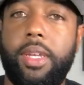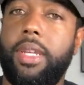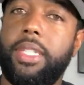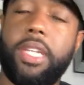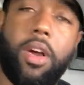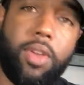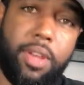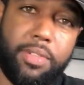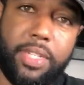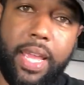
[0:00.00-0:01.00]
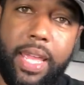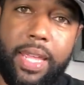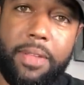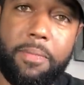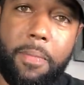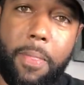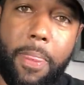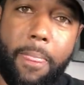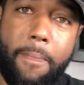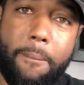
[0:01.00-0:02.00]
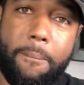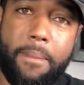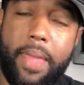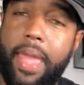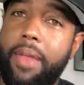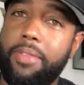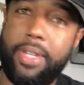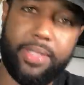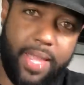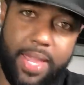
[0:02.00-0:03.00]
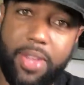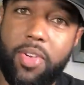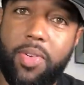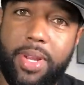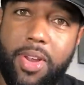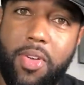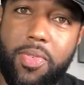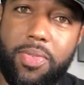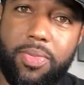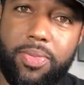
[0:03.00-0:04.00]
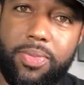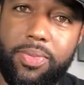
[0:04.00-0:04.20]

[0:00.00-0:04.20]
Did y'all ever date? Have anything going on?